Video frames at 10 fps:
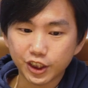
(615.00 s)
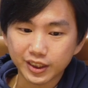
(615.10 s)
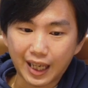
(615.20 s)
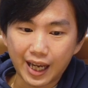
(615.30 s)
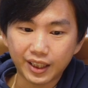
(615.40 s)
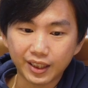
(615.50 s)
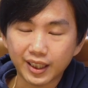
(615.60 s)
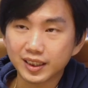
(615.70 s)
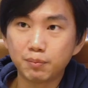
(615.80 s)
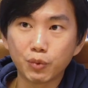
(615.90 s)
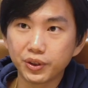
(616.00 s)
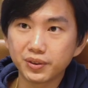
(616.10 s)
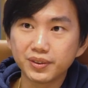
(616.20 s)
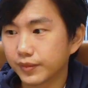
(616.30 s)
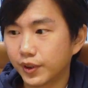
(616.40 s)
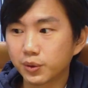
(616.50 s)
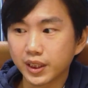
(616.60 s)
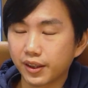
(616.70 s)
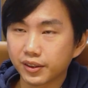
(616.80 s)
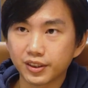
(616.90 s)
just adding testimonial,
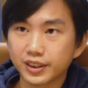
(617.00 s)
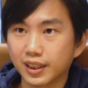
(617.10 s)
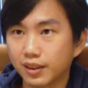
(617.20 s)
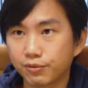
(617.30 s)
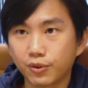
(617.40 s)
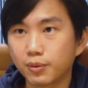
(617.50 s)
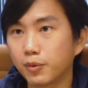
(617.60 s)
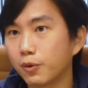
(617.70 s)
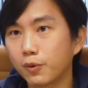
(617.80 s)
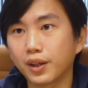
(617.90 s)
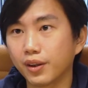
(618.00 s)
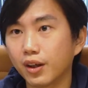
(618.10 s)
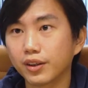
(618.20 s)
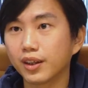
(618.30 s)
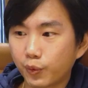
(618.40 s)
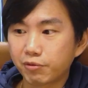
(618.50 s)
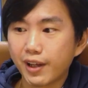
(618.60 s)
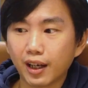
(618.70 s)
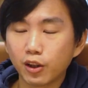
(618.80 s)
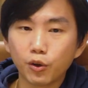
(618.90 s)
newsletter, sign up form or whatnot. With
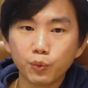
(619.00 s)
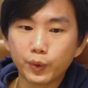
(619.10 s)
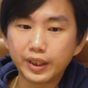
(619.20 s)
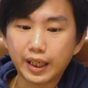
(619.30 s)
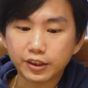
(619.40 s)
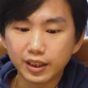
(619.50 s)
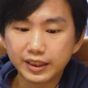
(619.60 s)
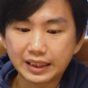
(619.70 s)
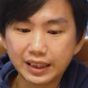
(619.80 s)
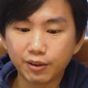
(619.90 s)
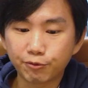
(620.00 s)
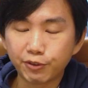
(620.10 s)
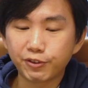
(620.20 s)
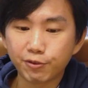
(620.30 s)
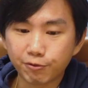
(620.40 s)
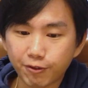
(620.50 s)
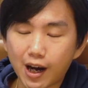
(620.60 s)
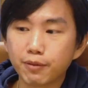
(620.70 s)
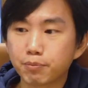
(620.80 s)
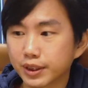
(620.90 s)
that alone, we actually see a
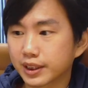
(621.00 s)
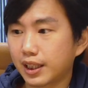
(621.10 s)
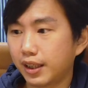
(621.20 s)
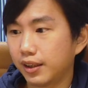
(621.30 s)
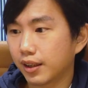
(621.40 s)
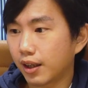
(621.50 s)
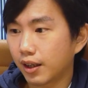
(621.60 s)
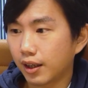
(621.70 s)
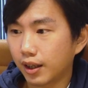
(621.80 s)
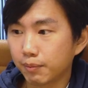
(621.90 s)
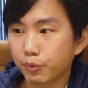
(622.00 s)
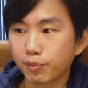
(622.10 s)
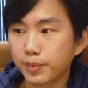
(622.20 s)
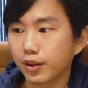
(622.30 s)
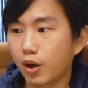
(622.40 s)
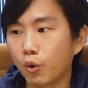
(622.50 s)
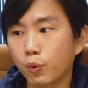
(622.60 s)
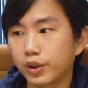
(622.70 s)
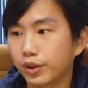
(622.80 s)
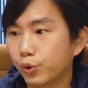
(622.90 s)
55% improvement
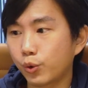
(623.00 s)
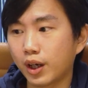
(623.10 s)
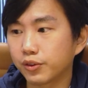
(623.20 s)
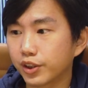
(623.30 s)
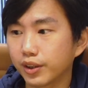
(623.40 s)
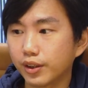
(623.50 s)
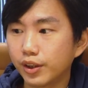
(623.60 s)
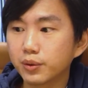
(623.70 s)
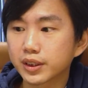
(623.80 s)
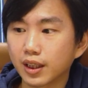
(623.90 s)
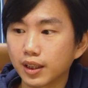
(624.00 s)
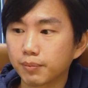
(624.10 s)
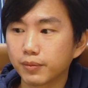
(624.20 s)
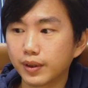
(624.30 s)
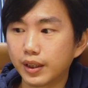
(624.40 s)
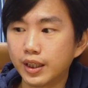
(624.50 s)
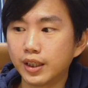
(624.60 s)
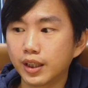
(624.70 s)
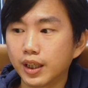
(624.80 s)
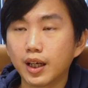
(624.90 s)
over 200 new startup
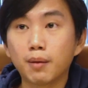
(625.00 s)
in a